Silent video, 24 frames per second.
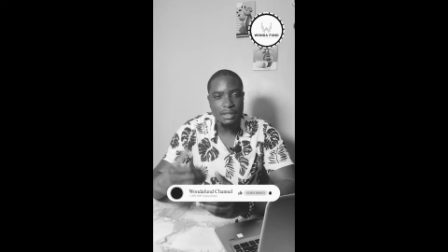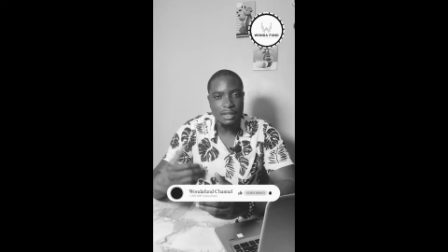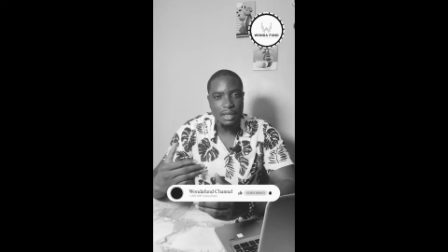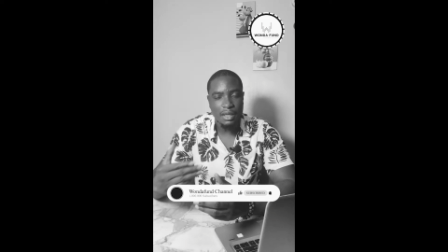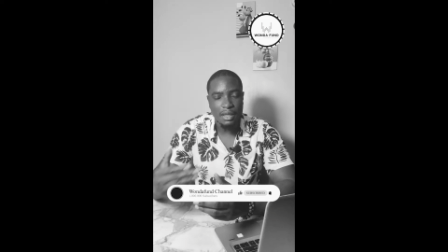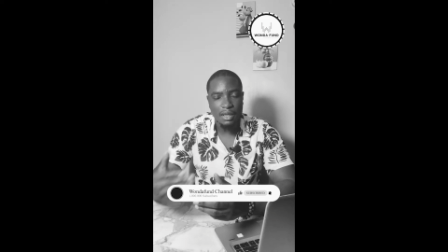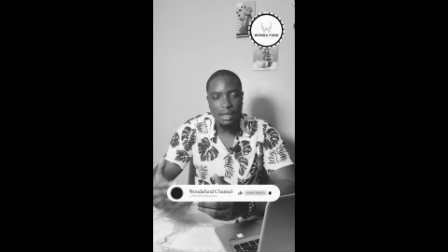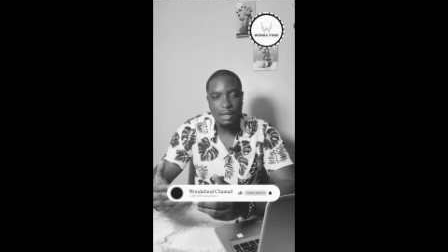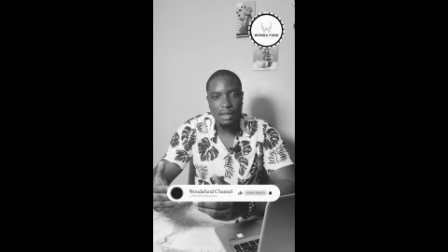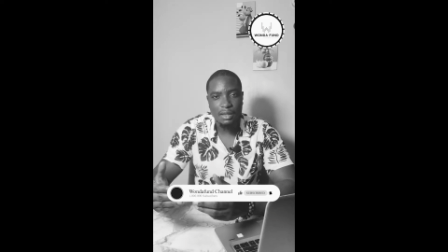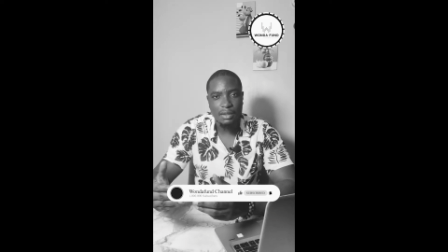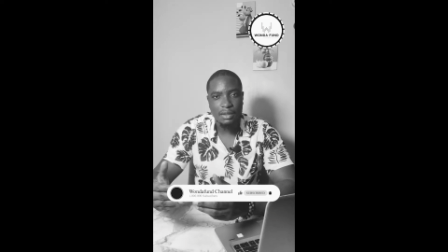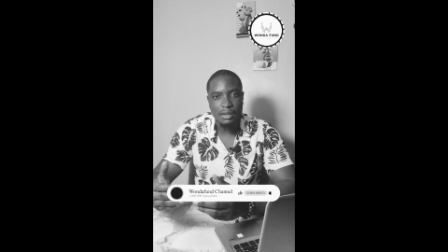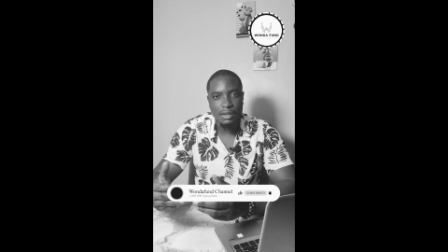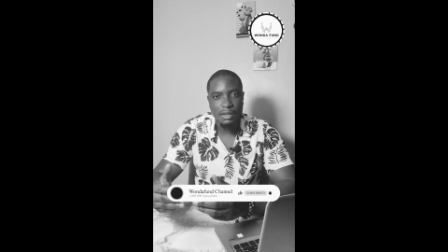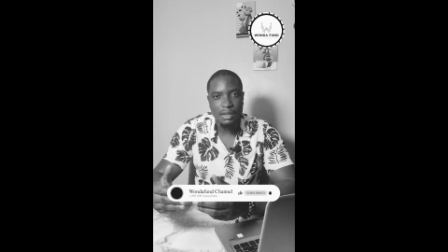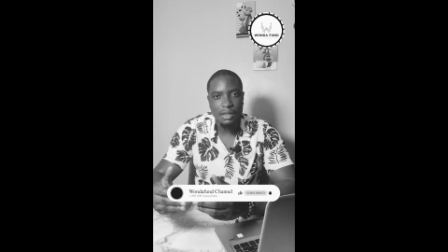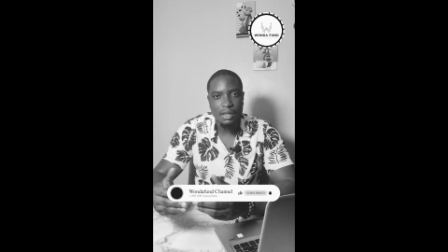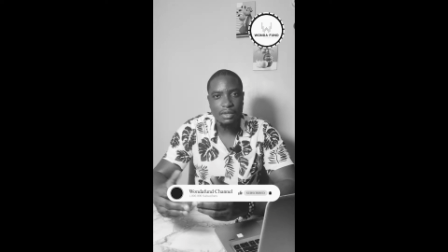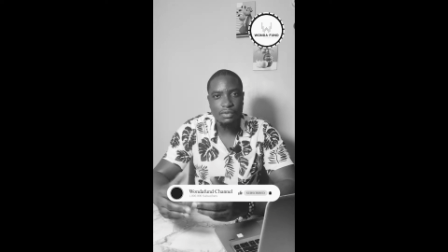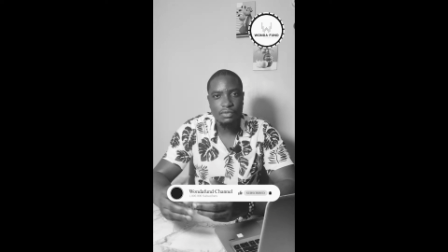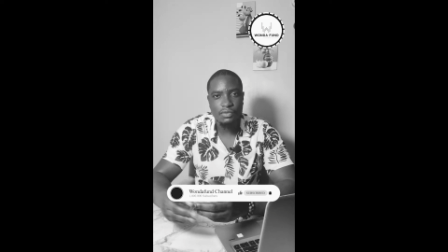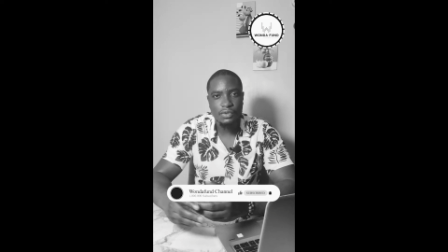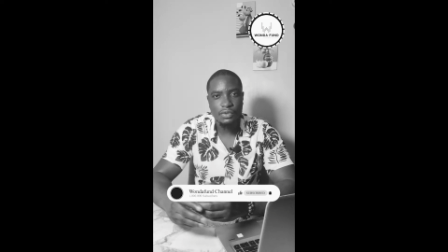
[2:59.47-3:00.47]
and it
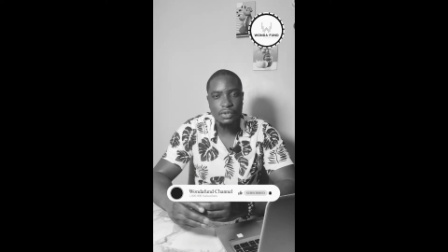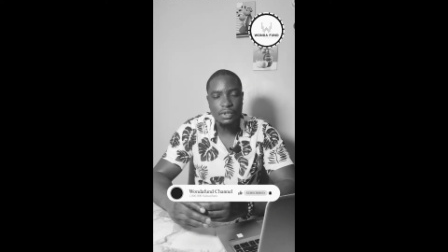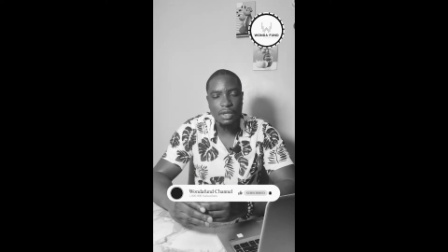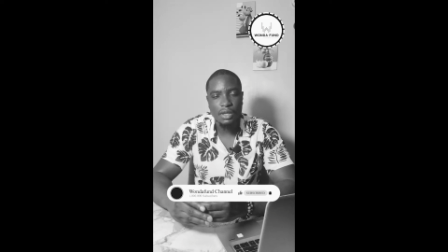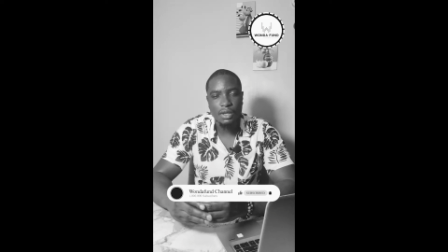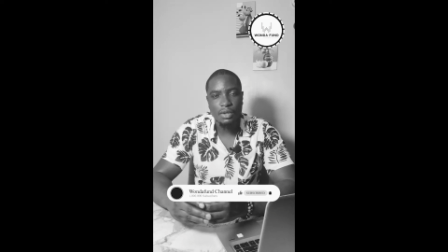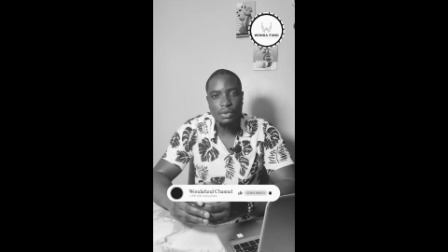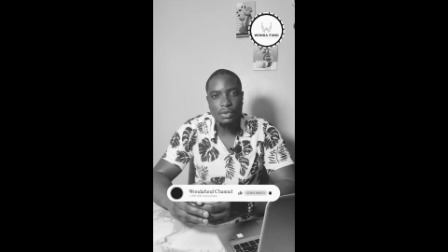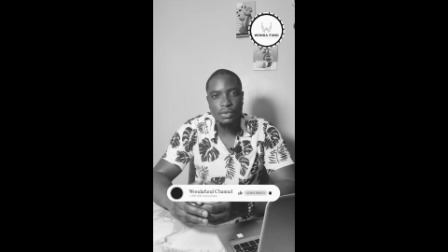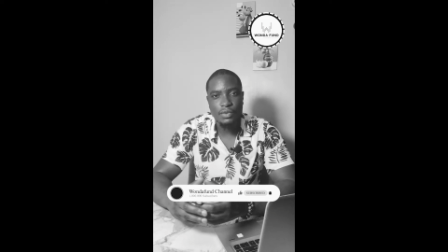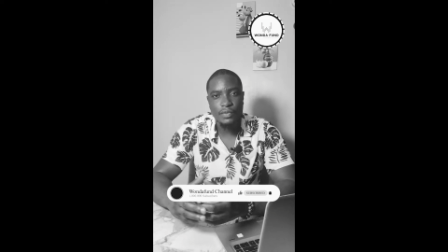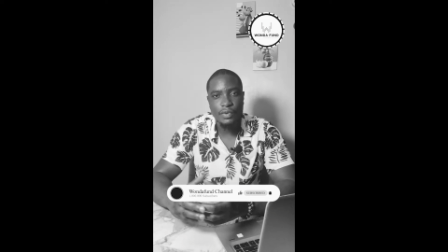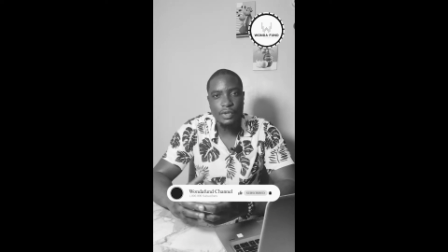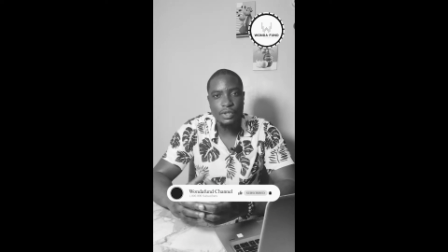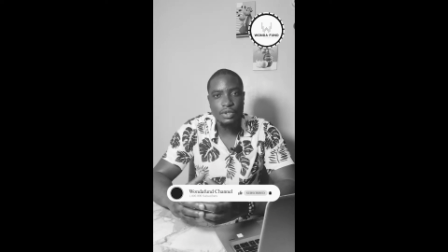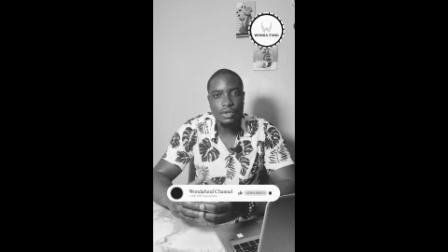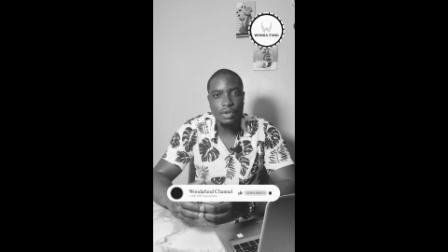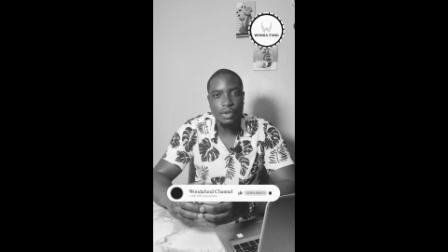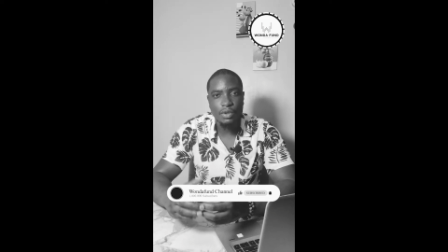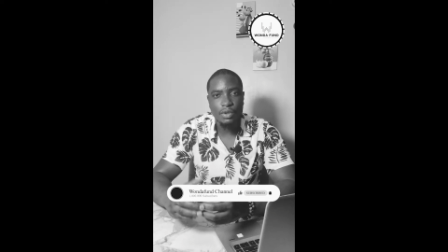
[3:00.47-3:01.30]
gives a good return